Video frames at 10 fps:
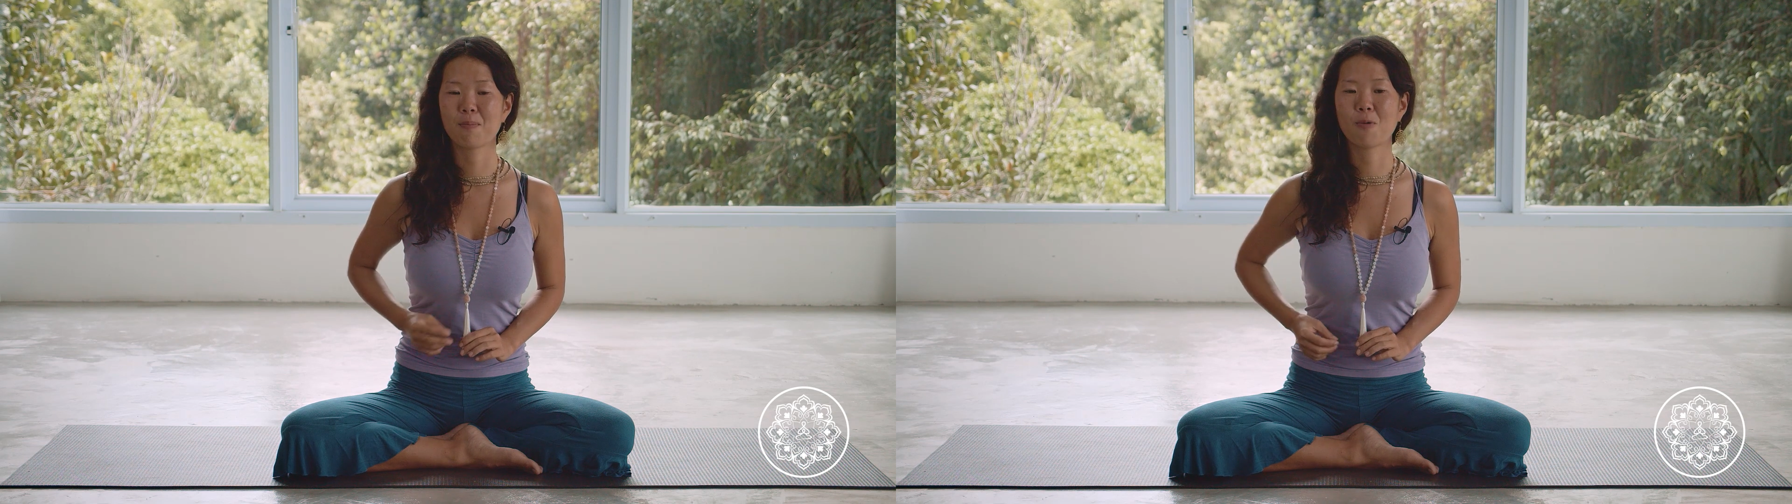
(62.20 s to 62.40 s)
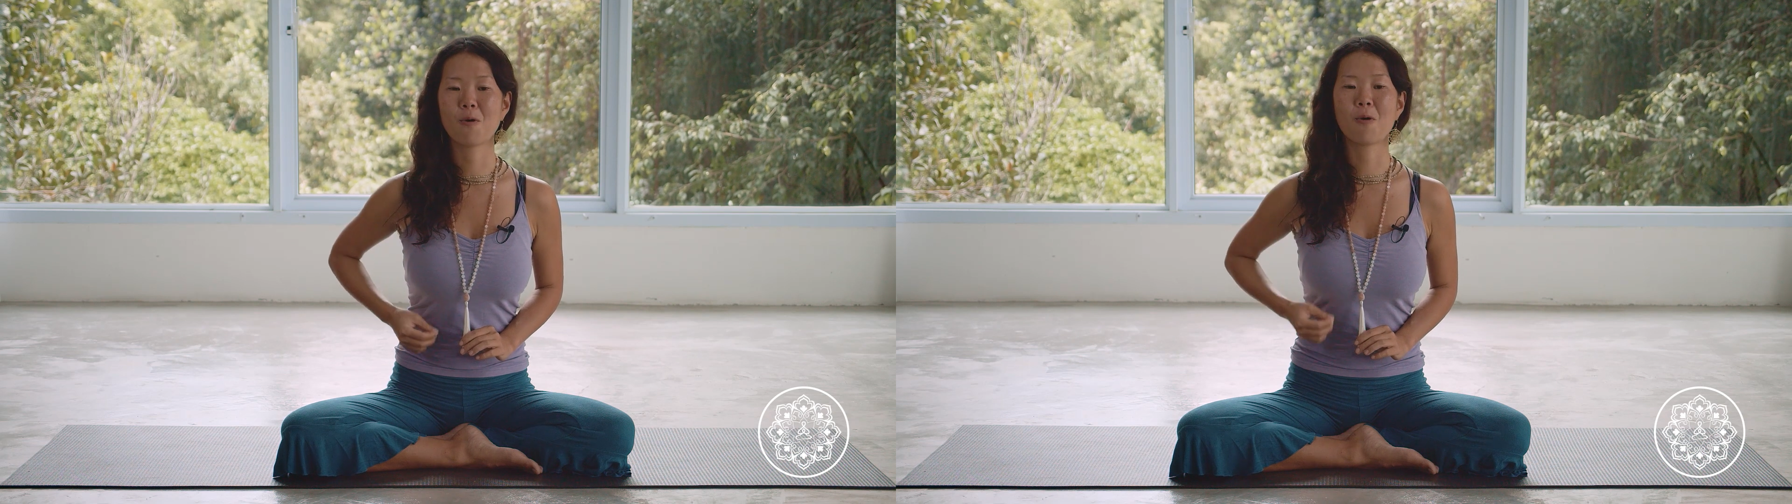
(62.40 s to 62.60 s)

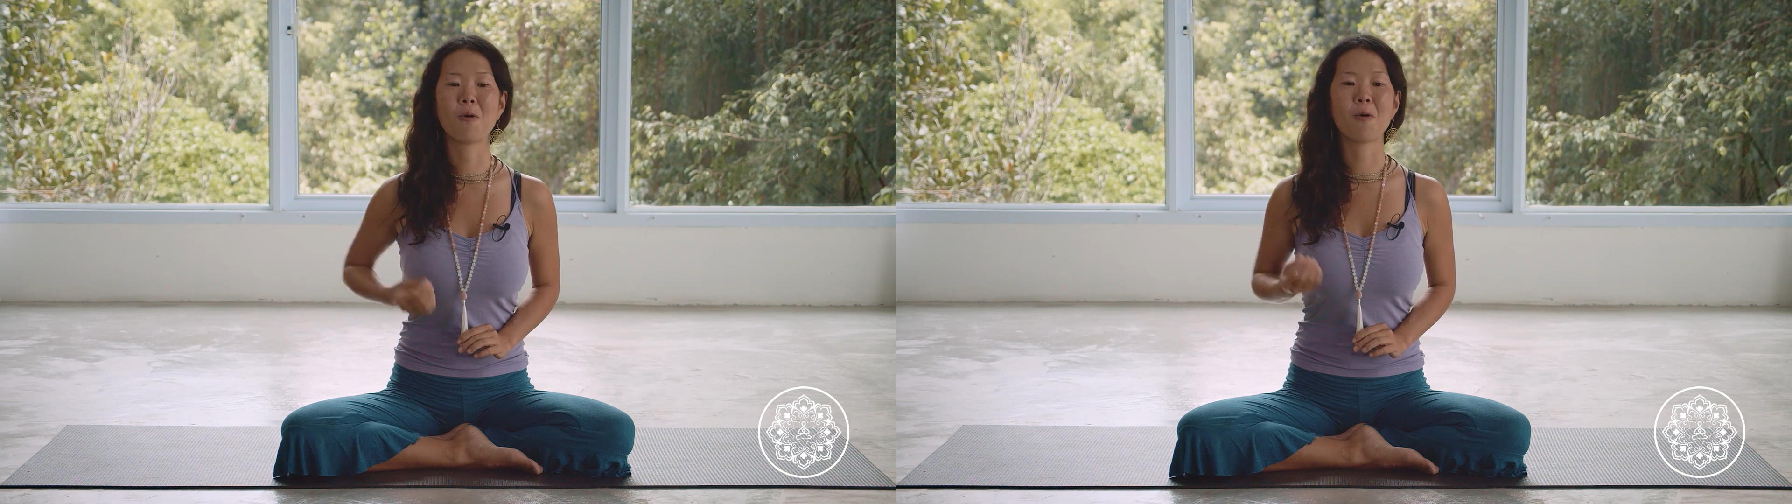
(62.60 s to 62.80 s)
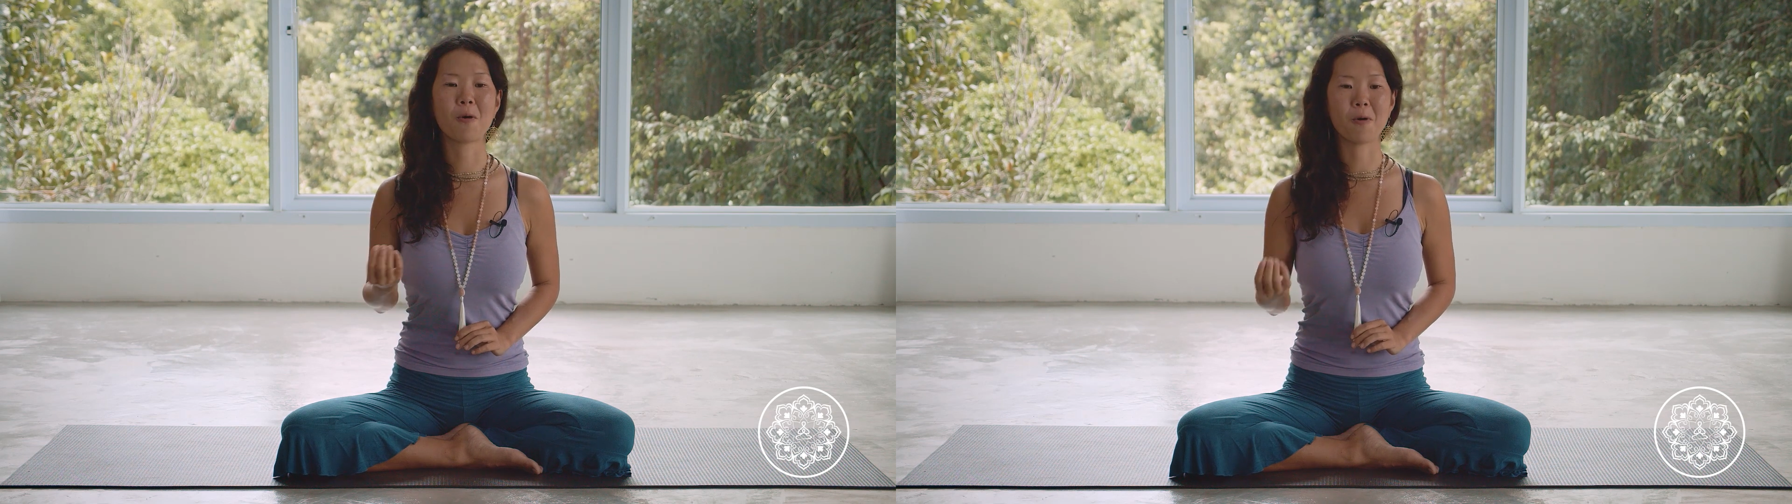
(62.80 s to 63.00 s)

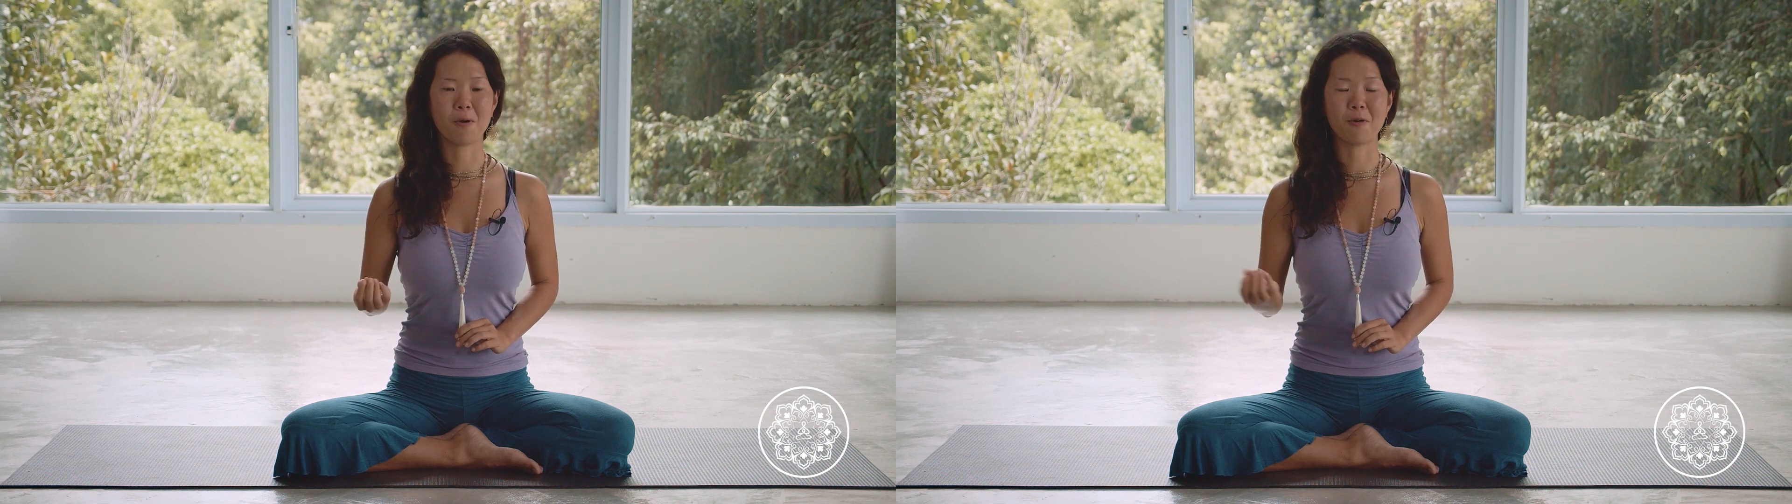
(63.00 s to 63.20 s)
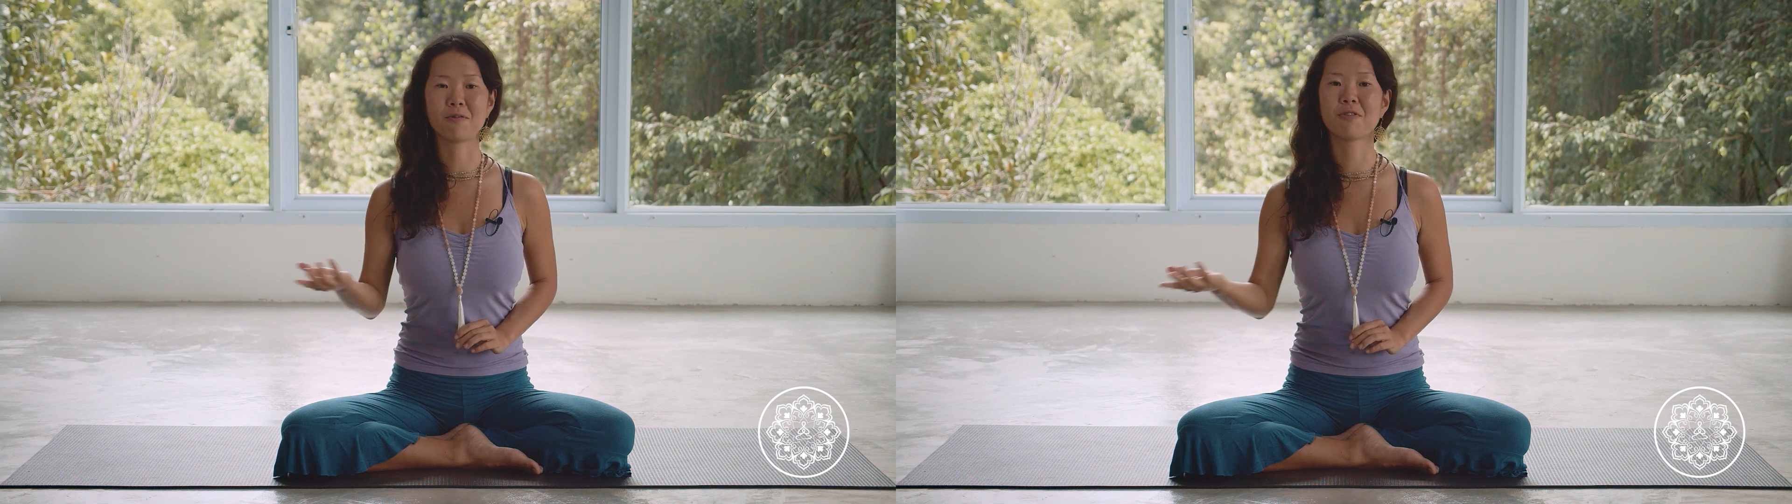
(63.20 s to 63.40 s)
more
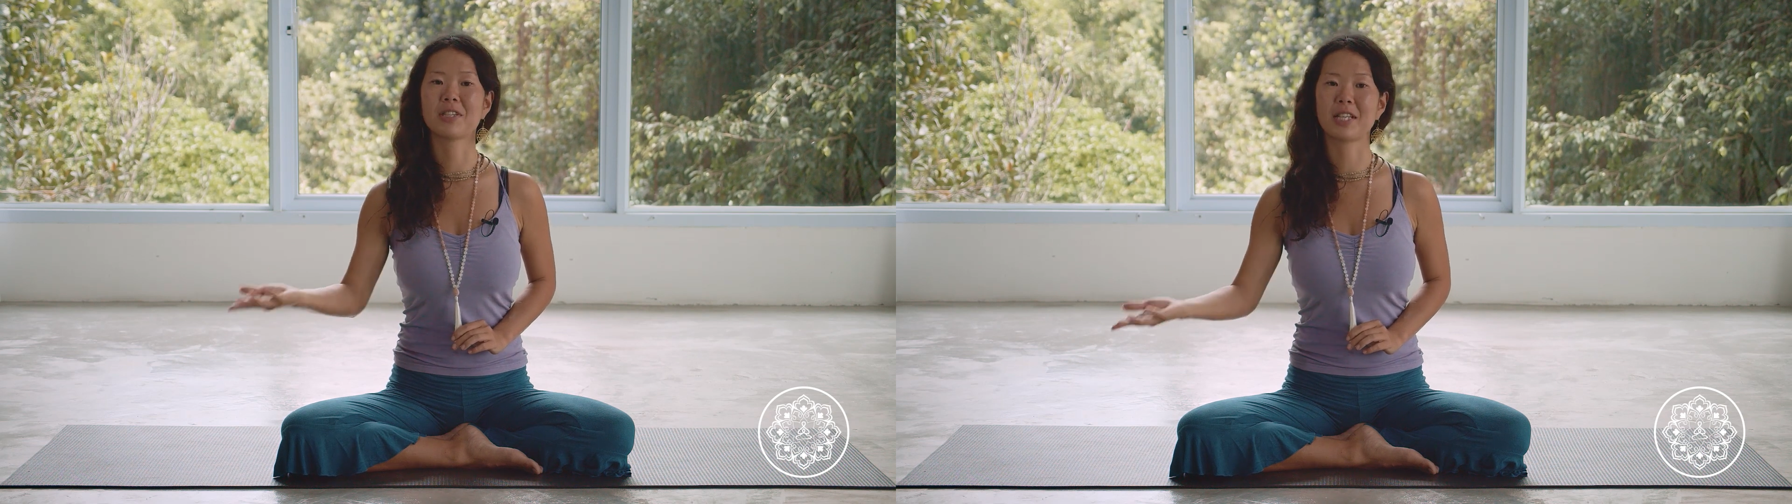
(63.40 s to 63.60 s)
of